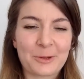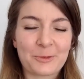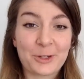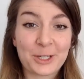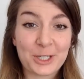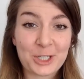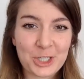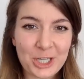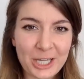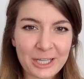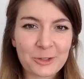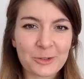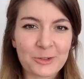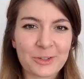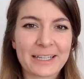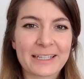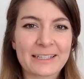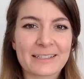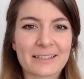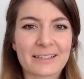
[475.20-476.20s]

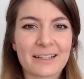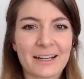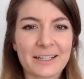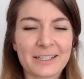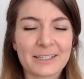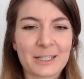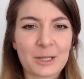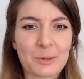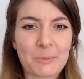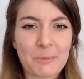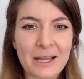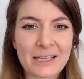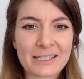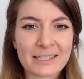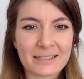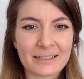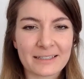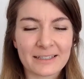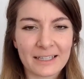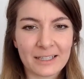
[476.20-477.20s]
regenerate cardiac
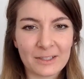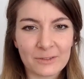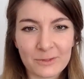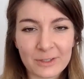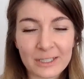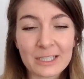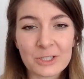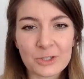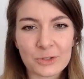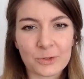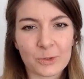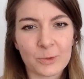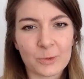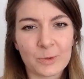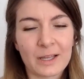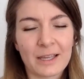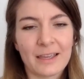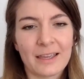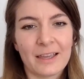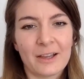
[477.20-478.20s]
muscle in
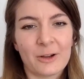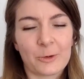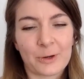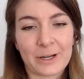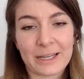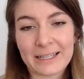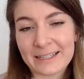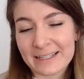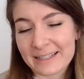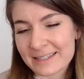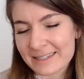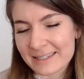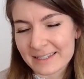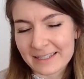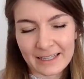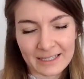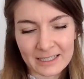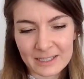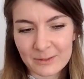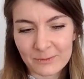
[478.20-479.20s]
vitro or in this
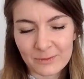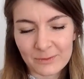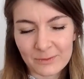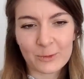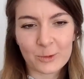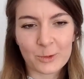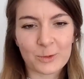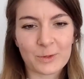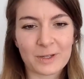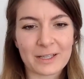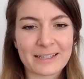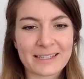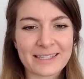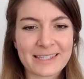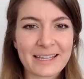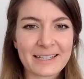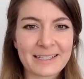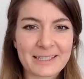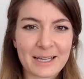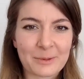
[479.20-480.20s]
ex vivo
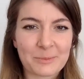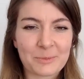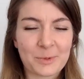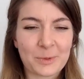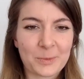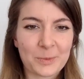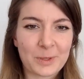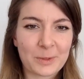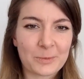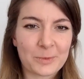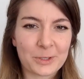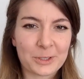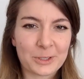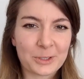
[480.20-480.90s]
setup, we were